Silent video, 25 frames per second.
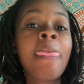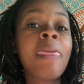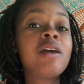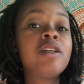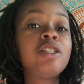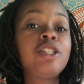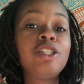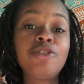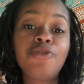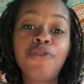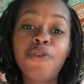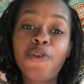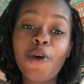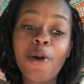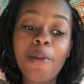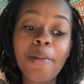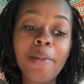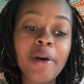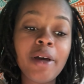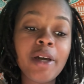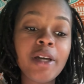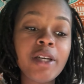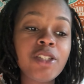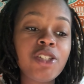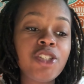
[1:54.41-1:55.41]
She's 4
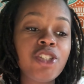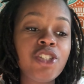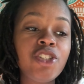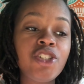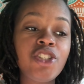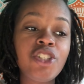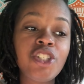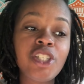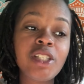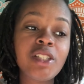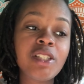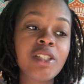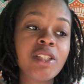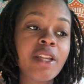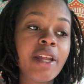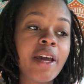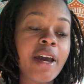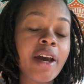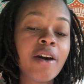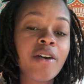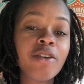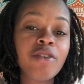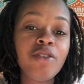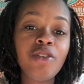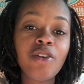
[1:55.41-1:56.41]
months. She's just
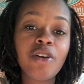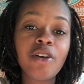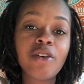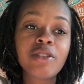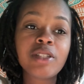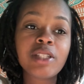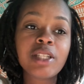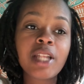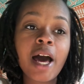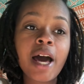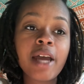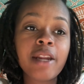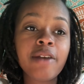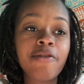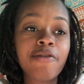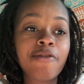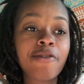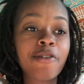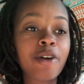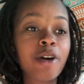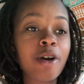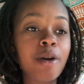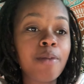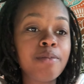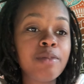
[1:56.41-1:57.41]
now, sliding
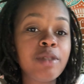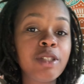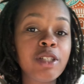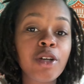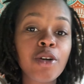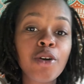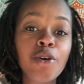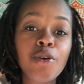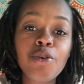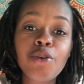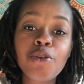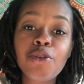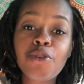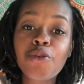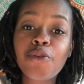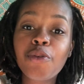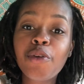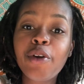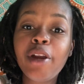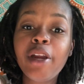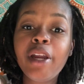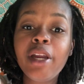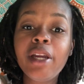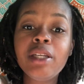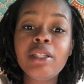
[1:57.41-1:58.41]
from 0 to
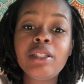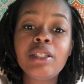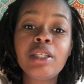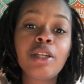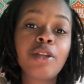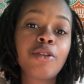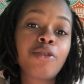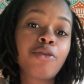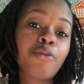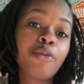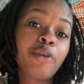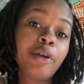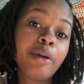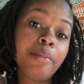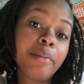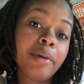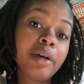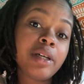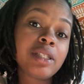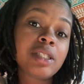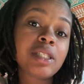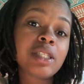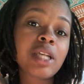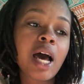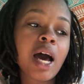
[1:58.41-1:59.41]
3 to the 3
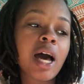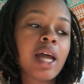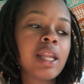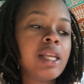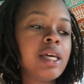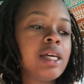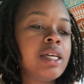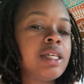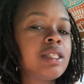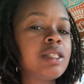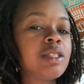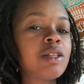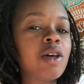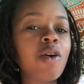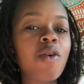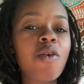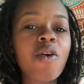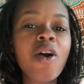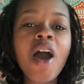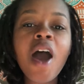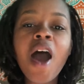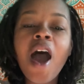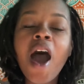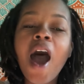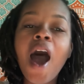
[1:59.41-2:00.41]
month solid. So
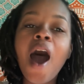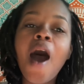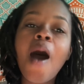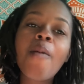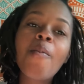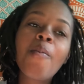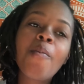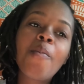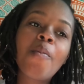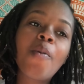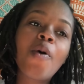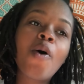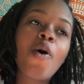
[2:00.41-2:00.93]
I'm